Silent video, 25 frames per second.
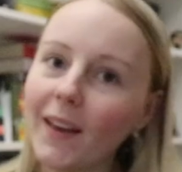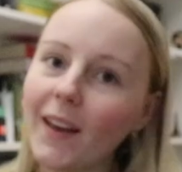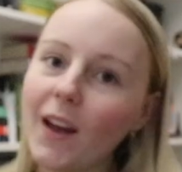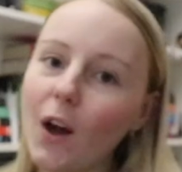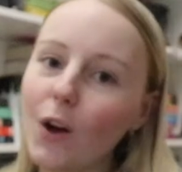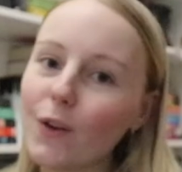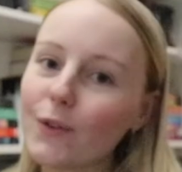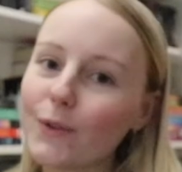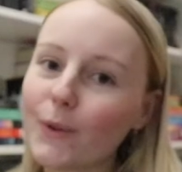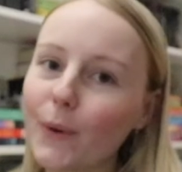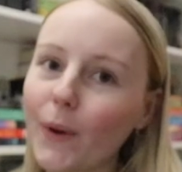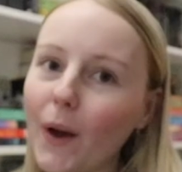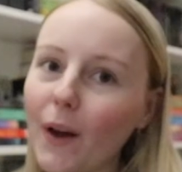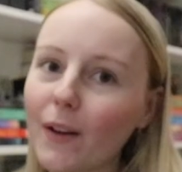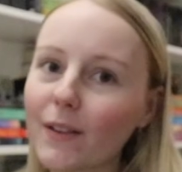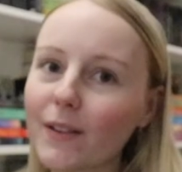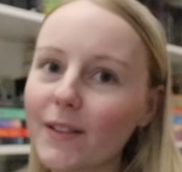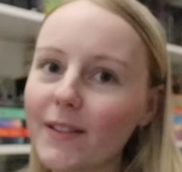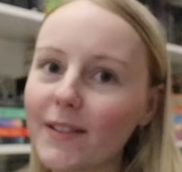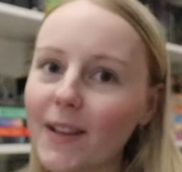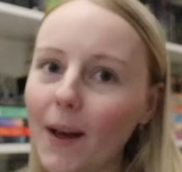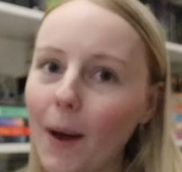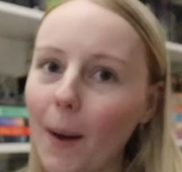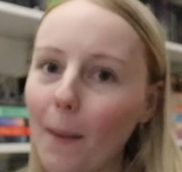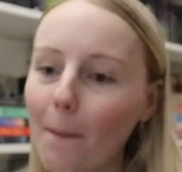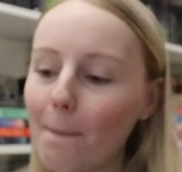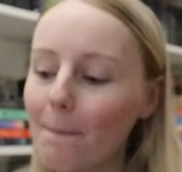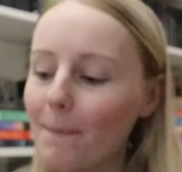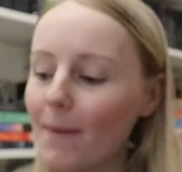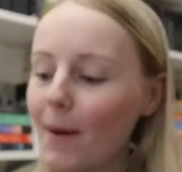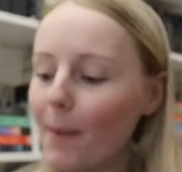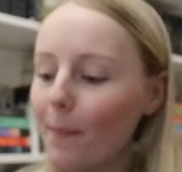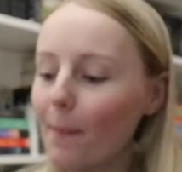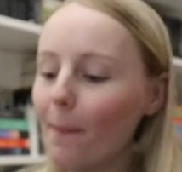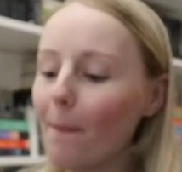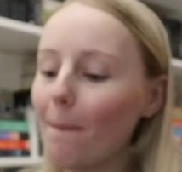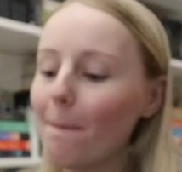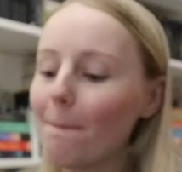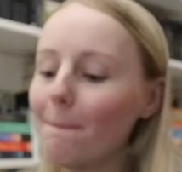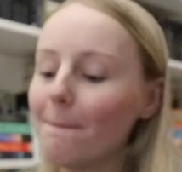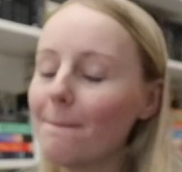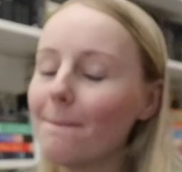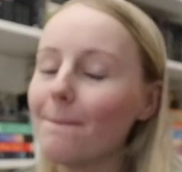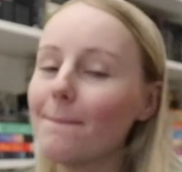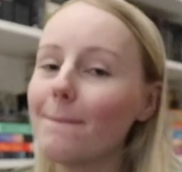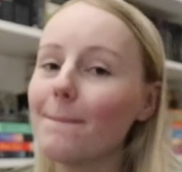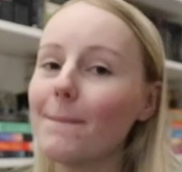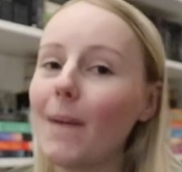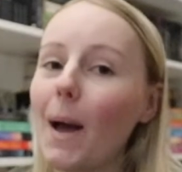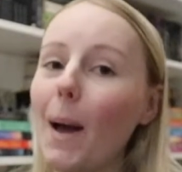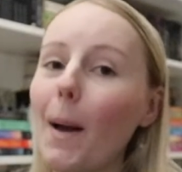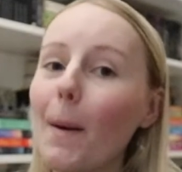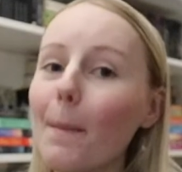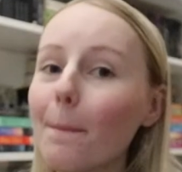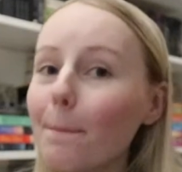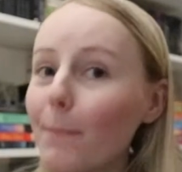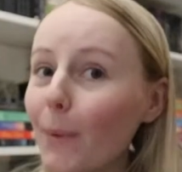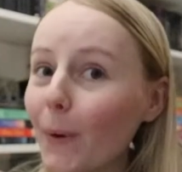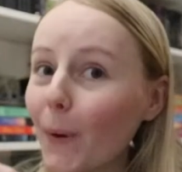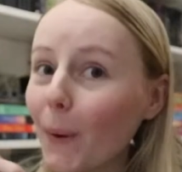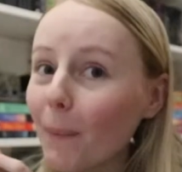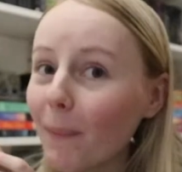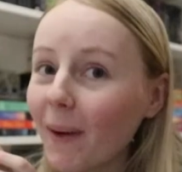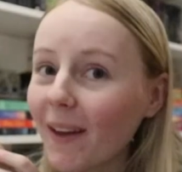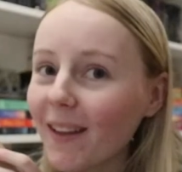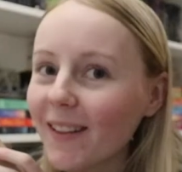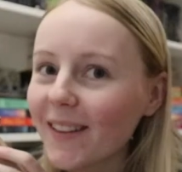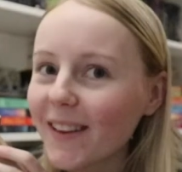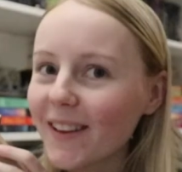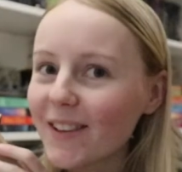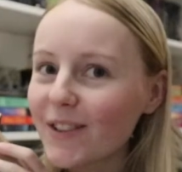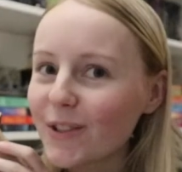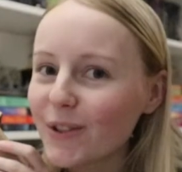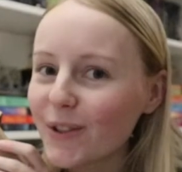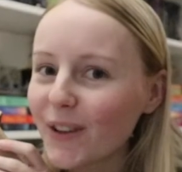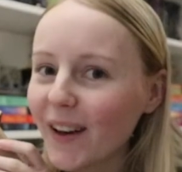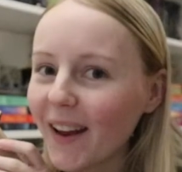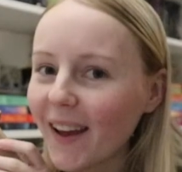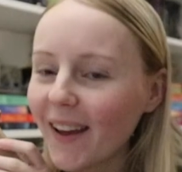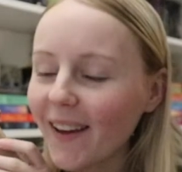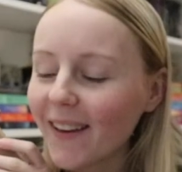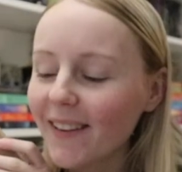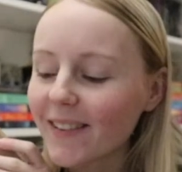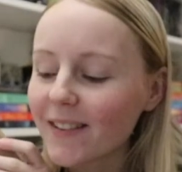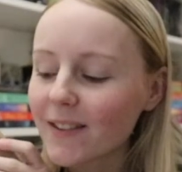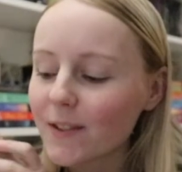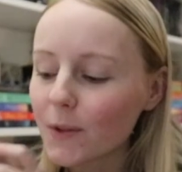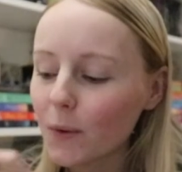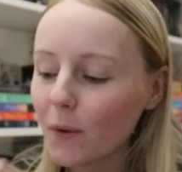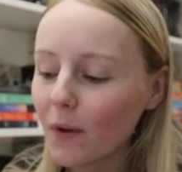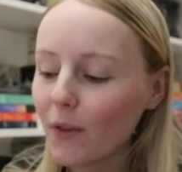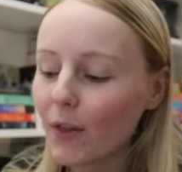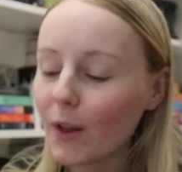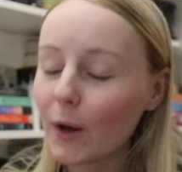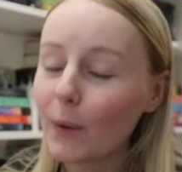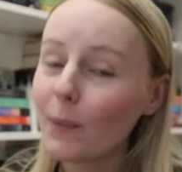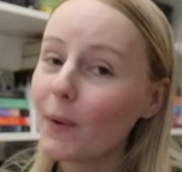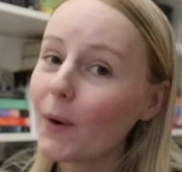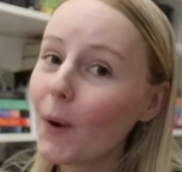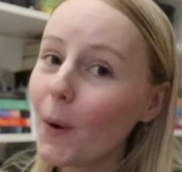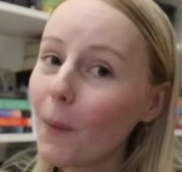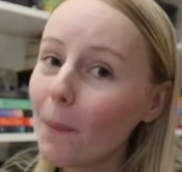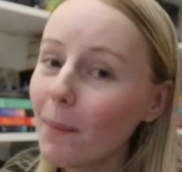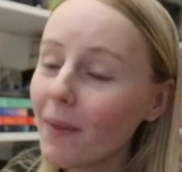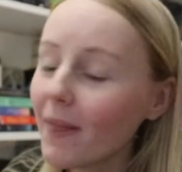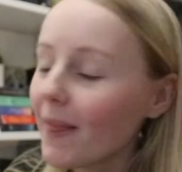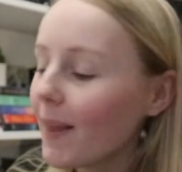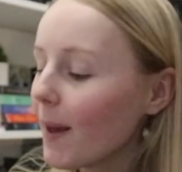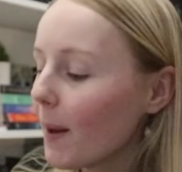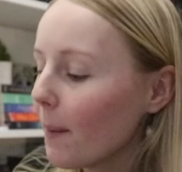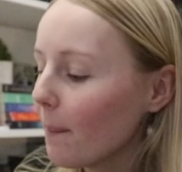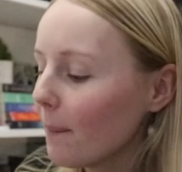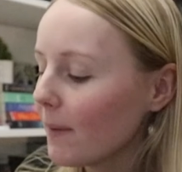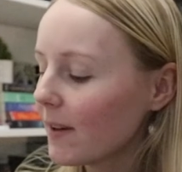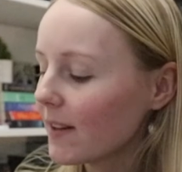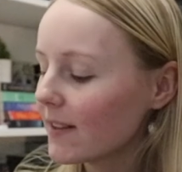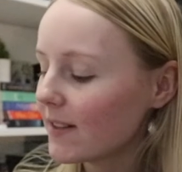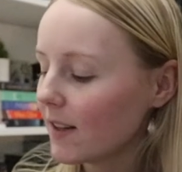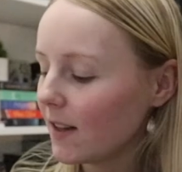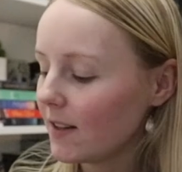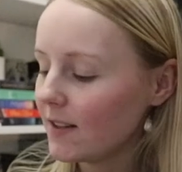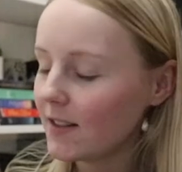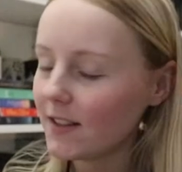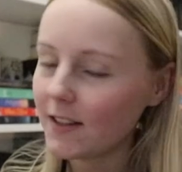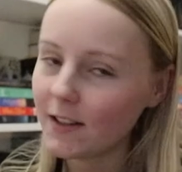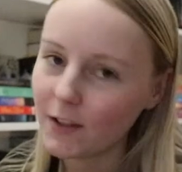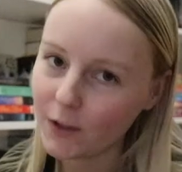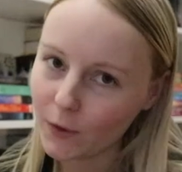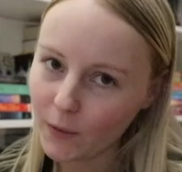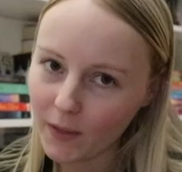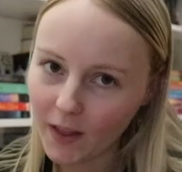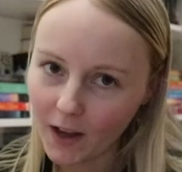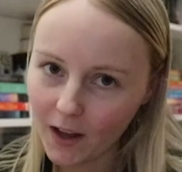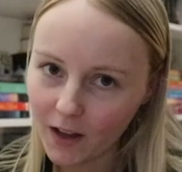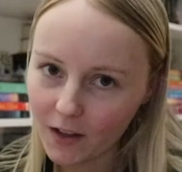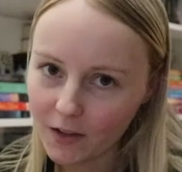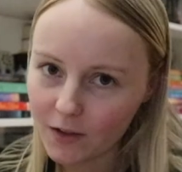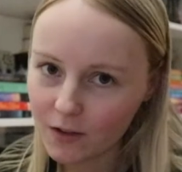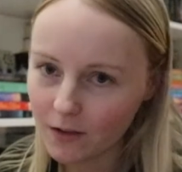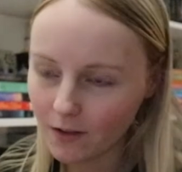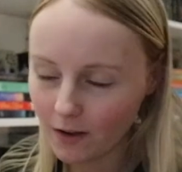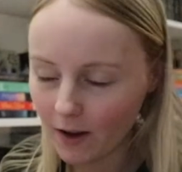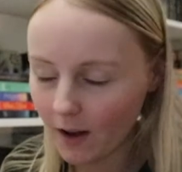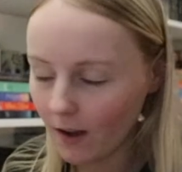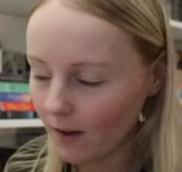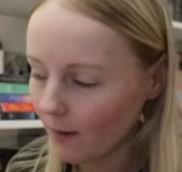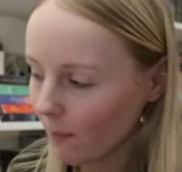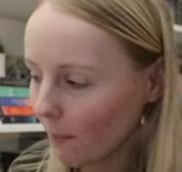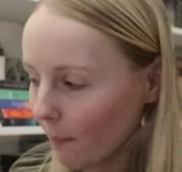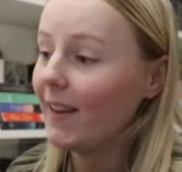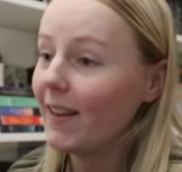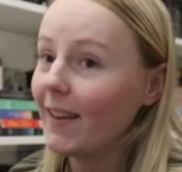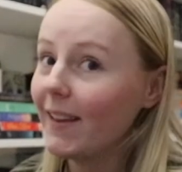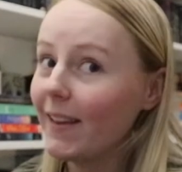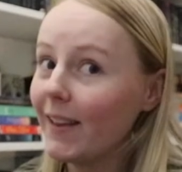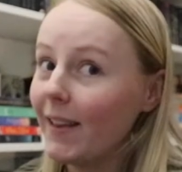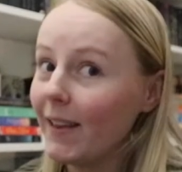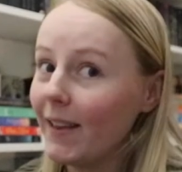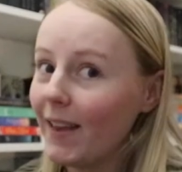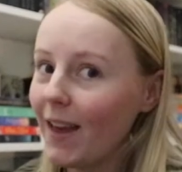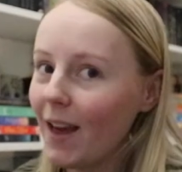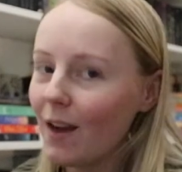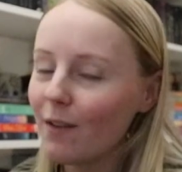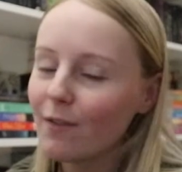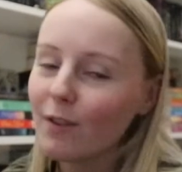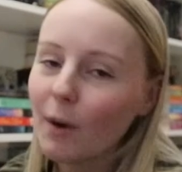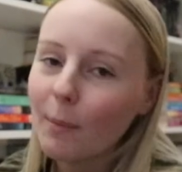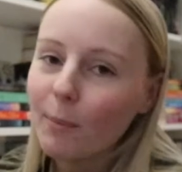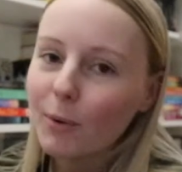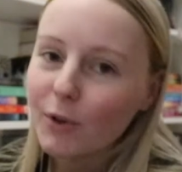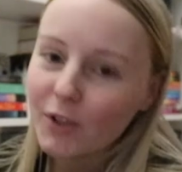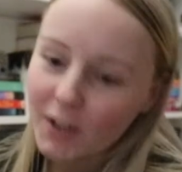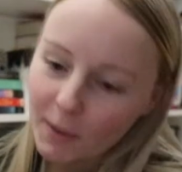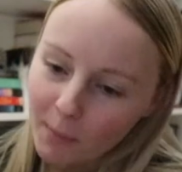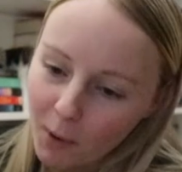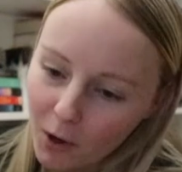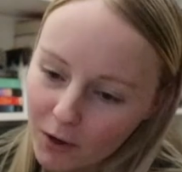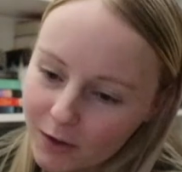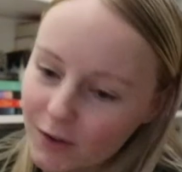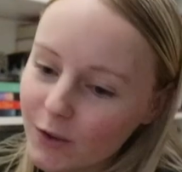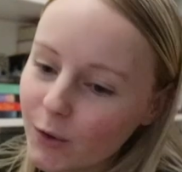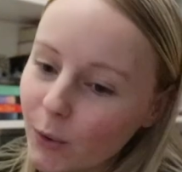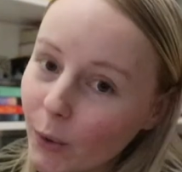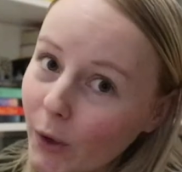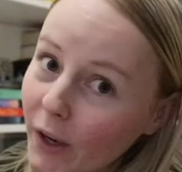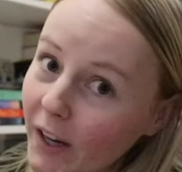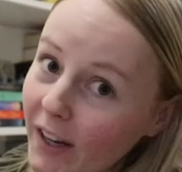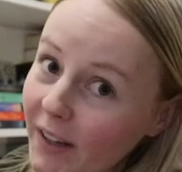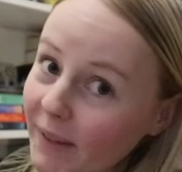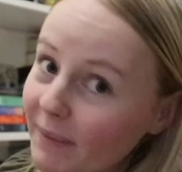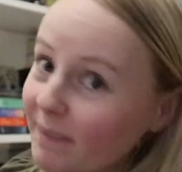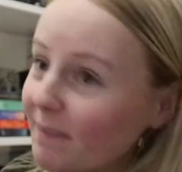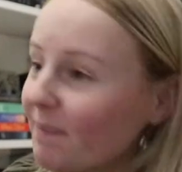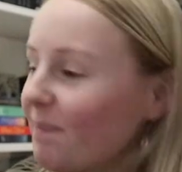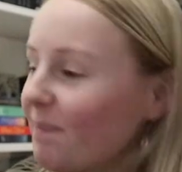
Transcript: I also got some book mail yesterday, so I thought I would open them because I didn't do that yesterday. Yeah, from Book Depository.